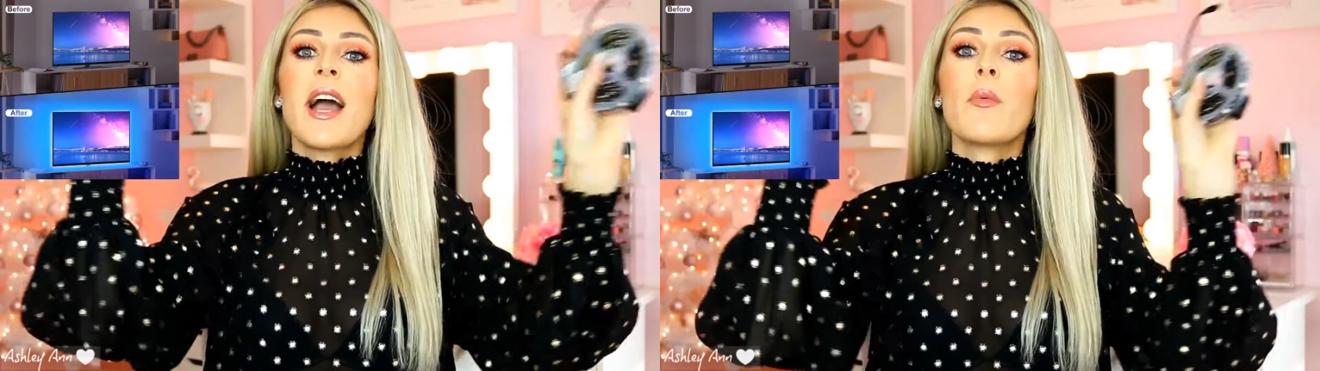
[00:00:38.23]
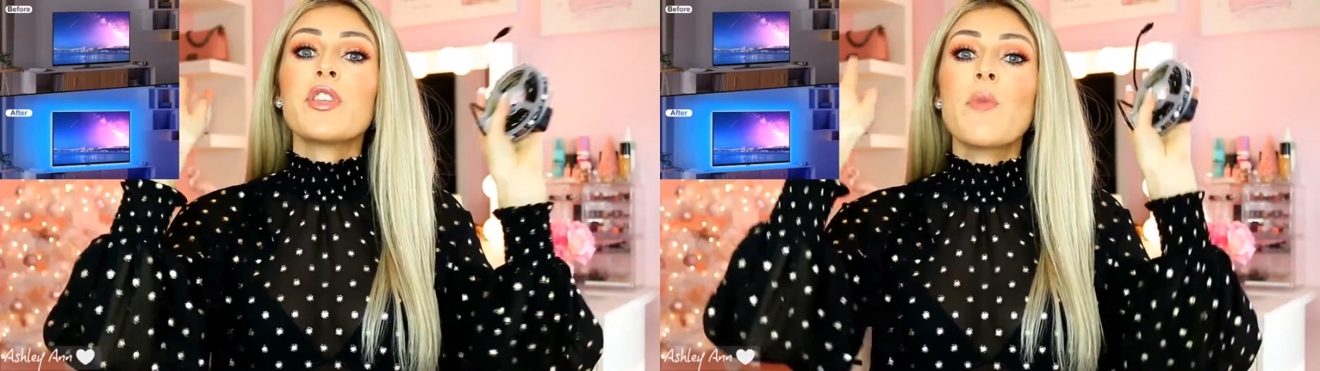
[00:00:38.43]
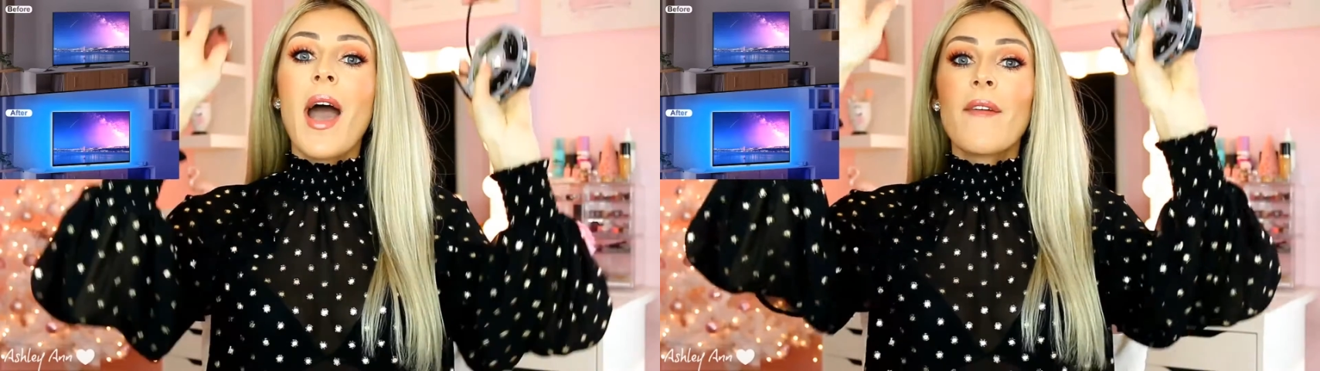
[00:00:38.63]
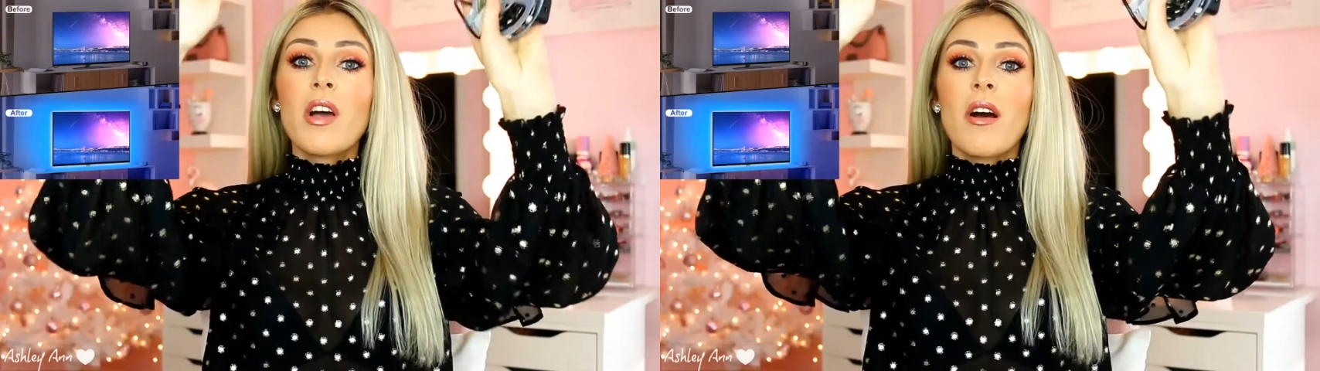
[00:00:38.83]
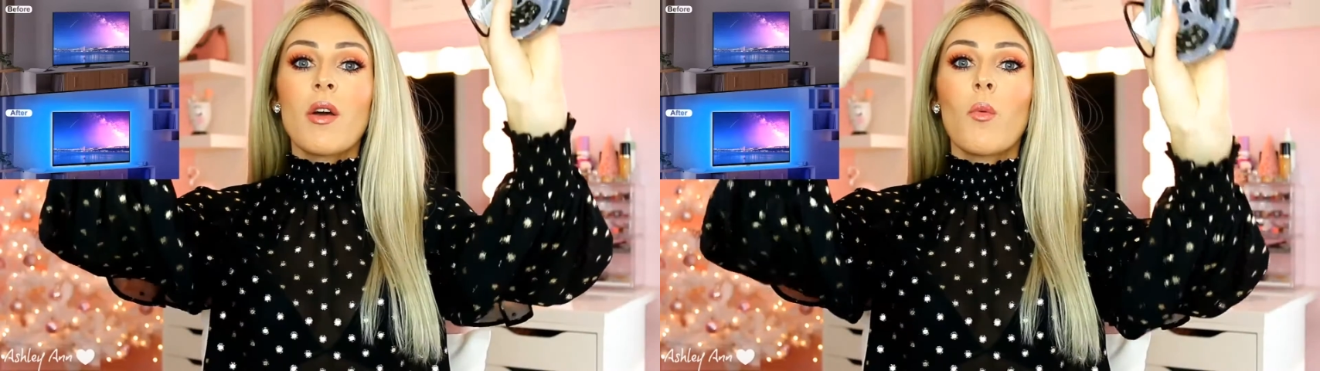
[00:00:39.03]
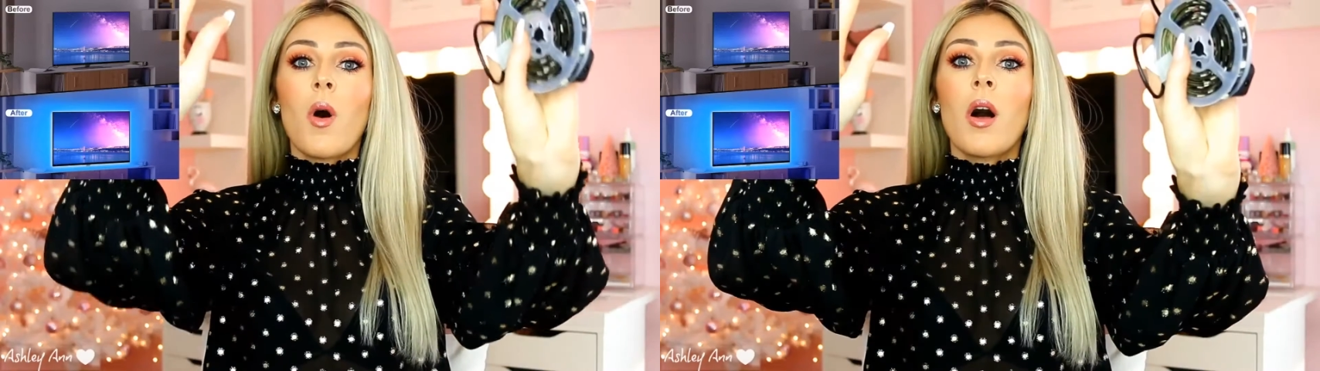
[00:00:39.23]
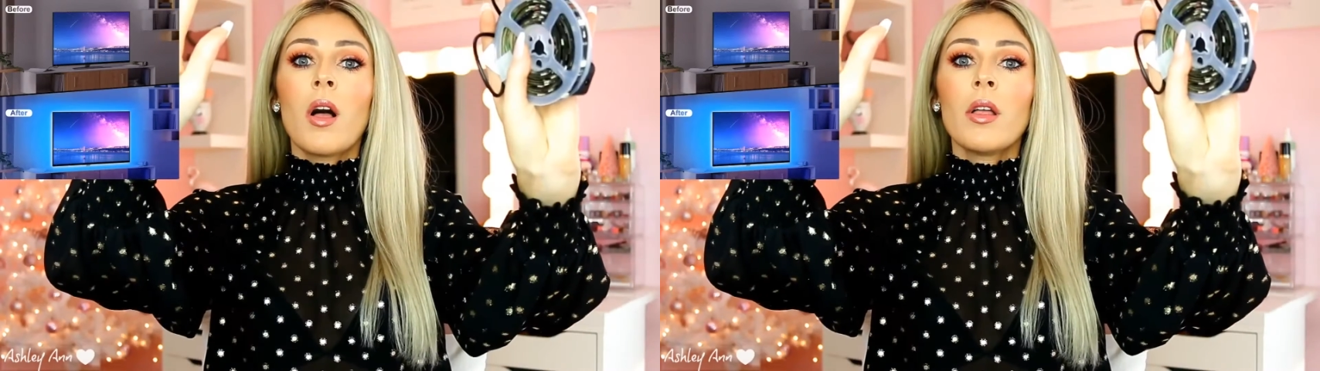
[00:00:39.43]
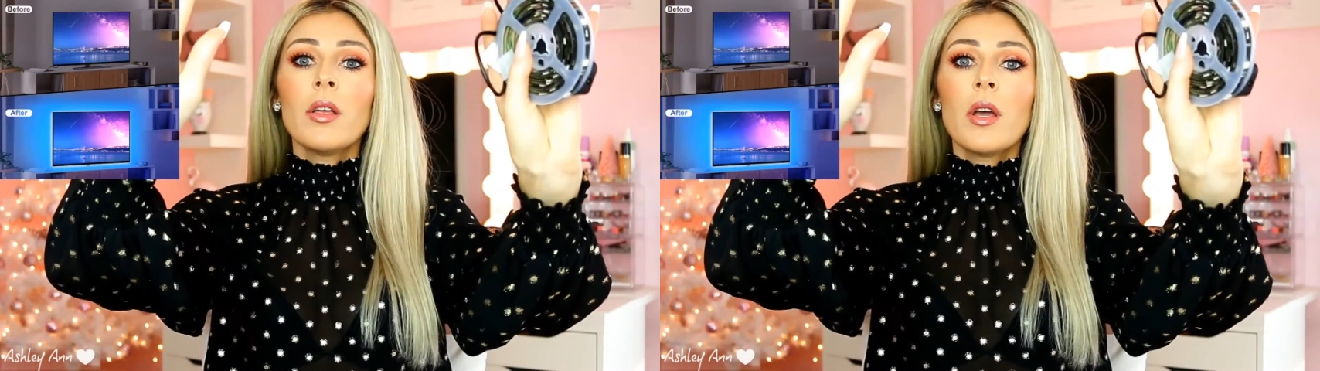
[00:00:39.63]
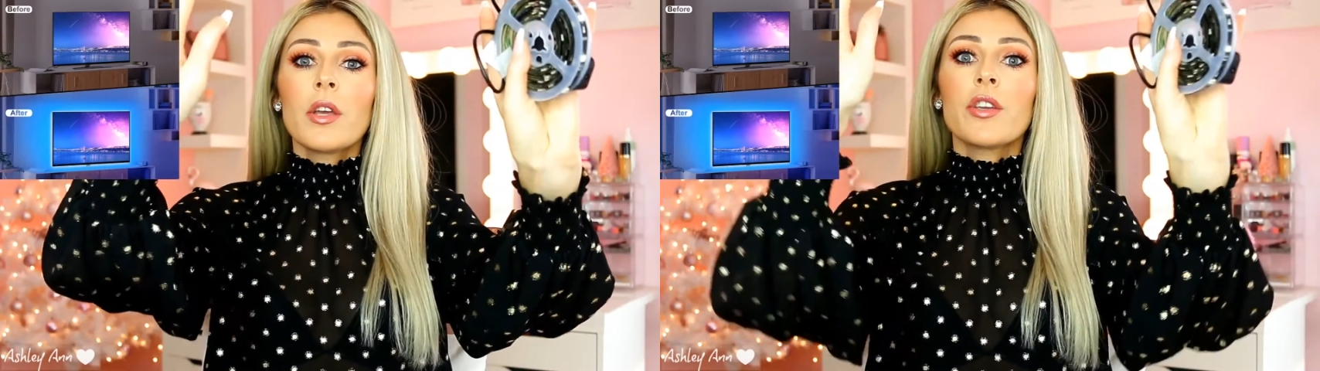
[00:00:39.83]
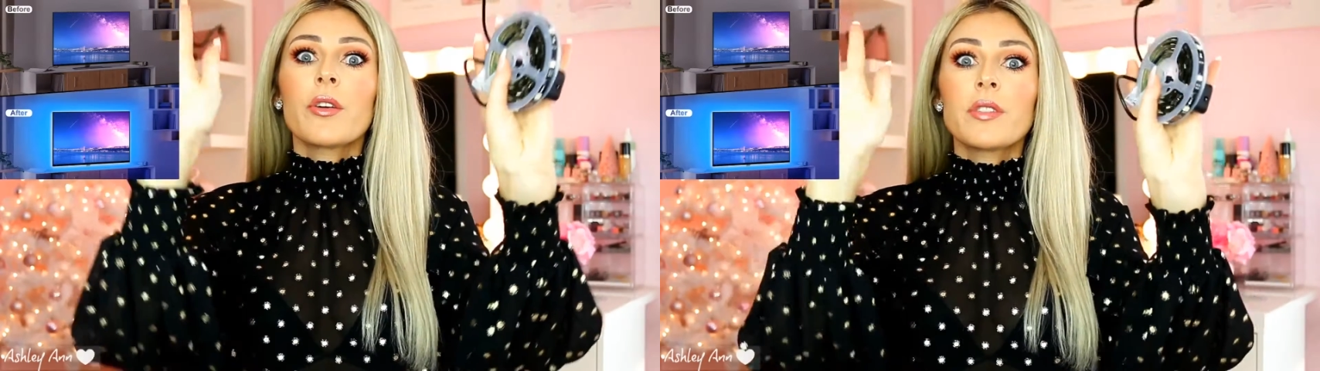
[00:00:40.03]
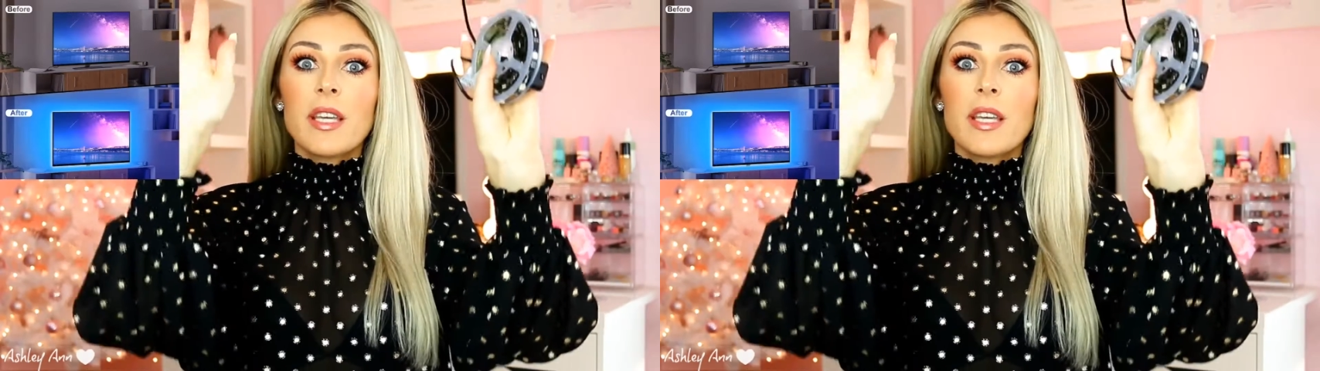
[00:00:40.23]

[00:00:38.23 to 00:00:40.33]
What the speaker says: Now, when you have it on a wall, your